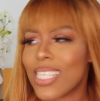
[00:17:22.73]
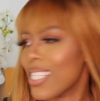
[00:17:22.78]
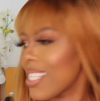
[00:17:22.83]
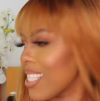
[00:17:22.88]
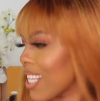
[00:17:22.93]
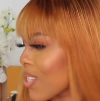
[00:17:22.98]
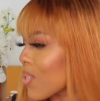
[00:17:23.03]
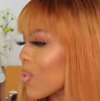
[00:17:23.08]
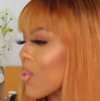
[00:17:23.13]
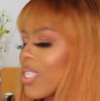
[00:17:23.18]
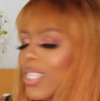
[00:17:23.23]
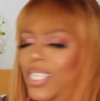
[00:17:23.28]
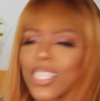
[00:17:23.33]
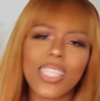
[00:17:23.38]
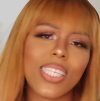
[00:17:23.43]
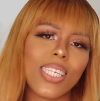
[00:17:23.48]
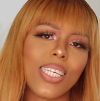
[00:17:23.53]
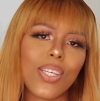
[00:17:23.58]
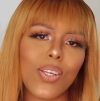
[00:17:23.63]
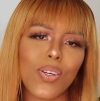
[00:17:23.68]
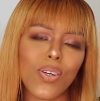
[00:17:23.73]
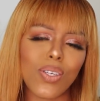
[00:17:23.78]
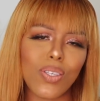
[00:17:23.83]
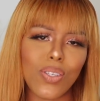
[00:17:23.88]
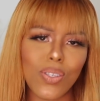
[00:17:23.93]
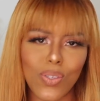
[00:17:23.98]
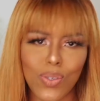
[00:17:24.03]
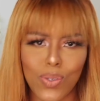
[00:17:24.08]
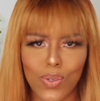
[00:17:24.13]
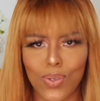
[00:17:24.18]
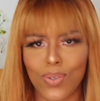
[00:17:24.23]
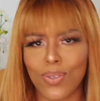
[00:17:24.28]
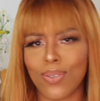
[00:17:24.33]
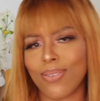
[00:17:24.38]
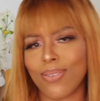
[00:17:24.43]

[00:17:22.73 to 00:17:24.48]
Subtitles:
That's because he's cheating on you too.